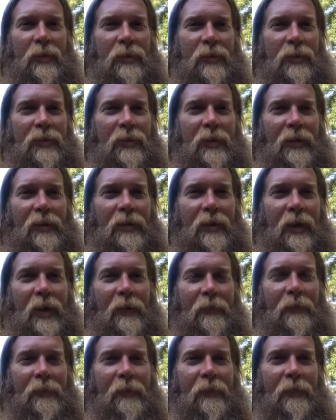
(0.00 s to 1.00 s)
This is their
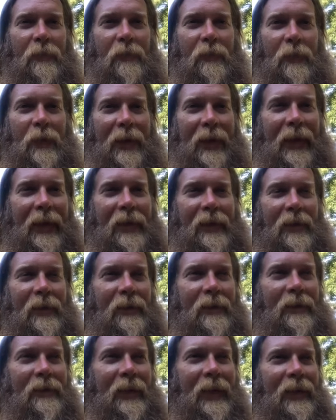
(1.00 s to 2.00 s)
time, but I had to
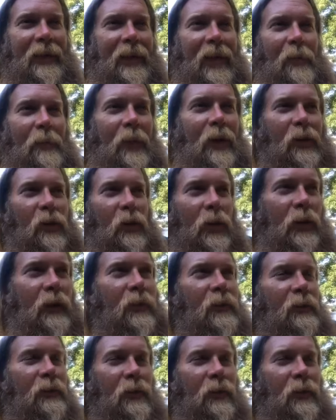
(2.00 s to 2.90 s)
had to hop on quick.